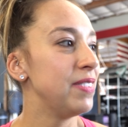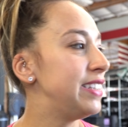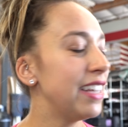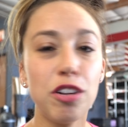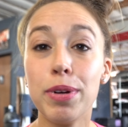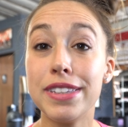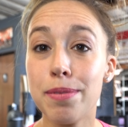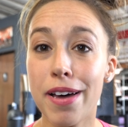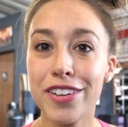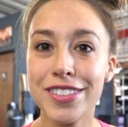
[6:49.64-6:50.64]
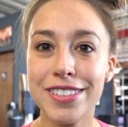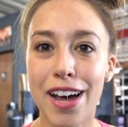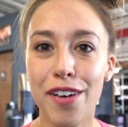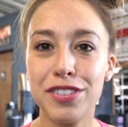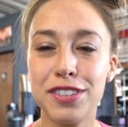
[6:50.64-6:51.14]
dealing with some other
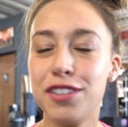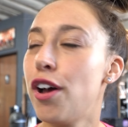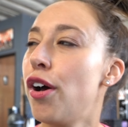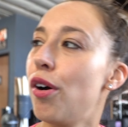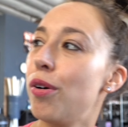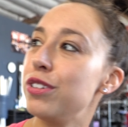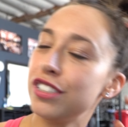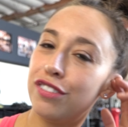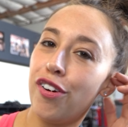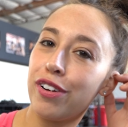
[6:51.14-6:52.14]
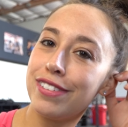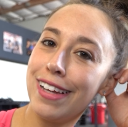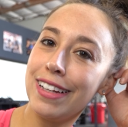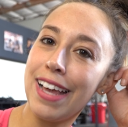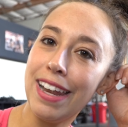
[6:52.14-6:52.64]
stuff, so just
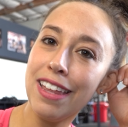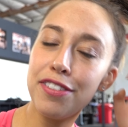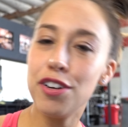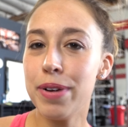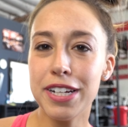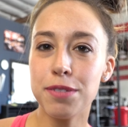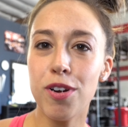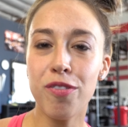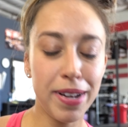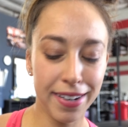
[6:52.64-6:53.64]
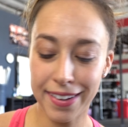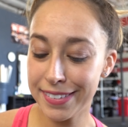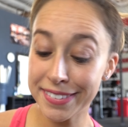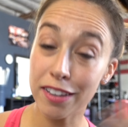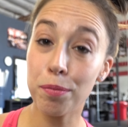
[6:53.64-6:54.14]
focusing on getting through each movement, gonna
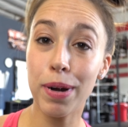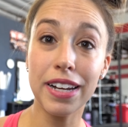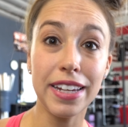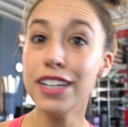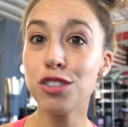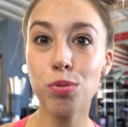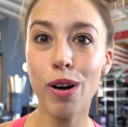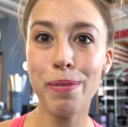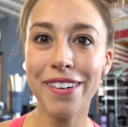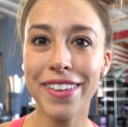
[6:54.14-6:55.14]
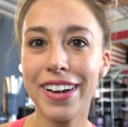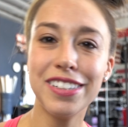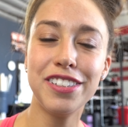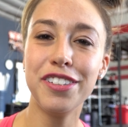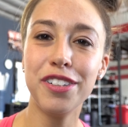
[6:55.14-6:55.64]
celebrate each wall ball that I
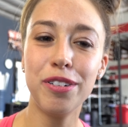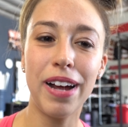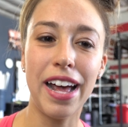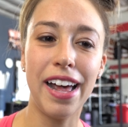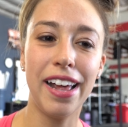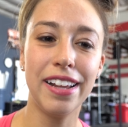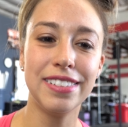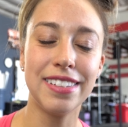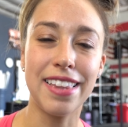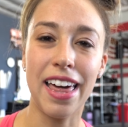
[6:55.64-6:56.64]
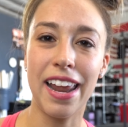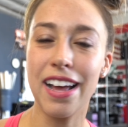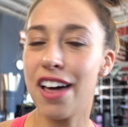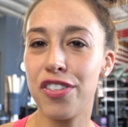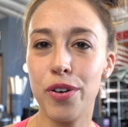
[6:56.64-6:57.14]
do and that I
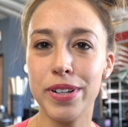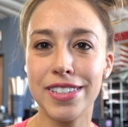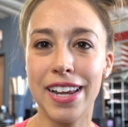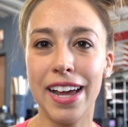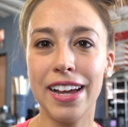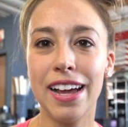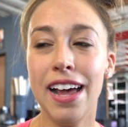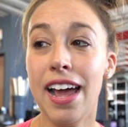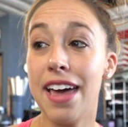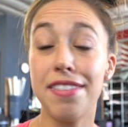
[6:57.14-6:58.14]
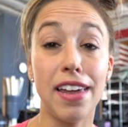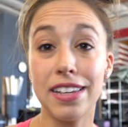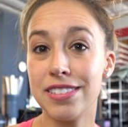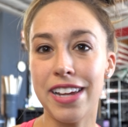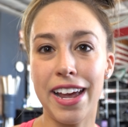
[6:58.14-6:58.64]
got through it today and that
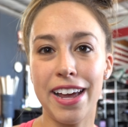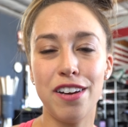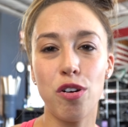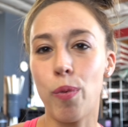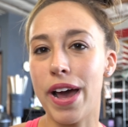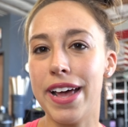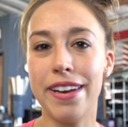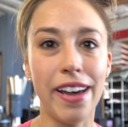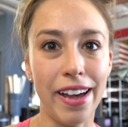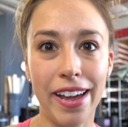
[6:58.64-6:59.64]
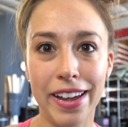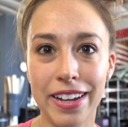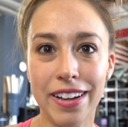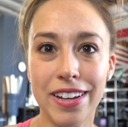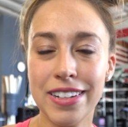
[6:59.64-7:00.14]
I stayed when
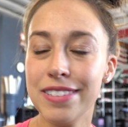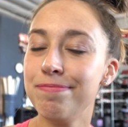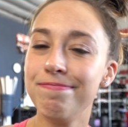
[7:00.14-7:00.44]
I uh,